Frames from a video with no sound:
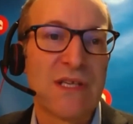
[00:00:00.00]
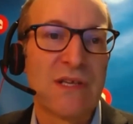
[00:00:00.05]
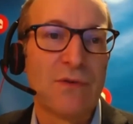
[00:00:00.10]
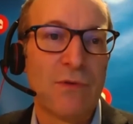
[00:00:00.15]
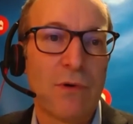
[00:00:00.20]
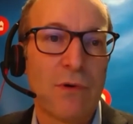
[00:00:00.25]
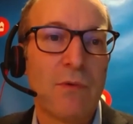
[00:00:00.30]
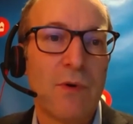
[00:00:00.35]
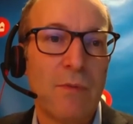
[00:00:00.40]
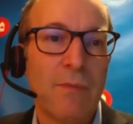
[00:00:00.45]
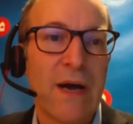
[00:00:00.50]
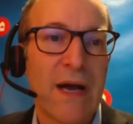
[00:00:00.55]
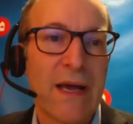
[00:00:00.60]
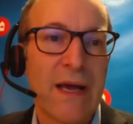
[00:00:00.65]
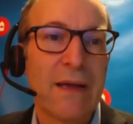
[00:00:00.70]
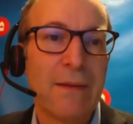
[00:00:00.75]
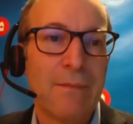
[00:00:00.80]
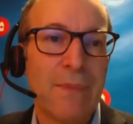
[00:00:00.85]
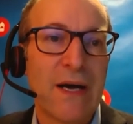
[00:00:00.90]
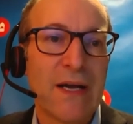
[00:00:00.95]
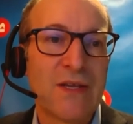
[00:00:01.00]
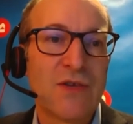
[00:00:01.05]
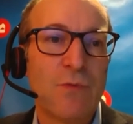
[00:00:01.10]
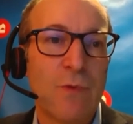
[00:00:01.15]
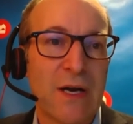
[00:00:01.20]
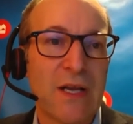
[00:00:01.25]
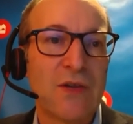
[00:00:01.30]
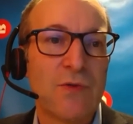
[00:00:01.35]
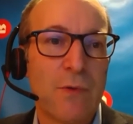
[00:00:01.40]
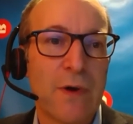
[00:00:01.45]
to normal by
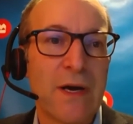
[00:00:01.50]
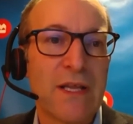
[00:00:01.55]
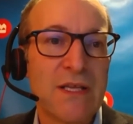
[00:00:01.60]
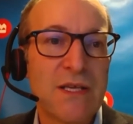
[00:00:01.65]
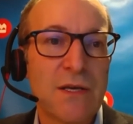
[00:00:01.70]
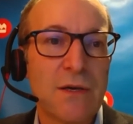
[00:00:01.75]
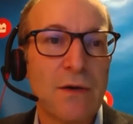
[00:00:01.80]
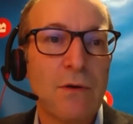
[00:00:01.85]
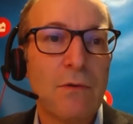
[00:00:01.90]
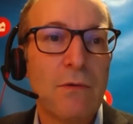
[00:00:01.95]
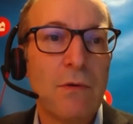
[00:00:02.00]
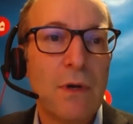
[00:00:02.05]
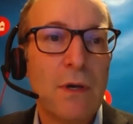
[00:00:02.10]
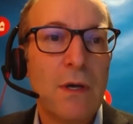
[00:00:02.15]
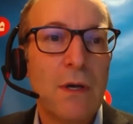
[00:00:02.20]
2022.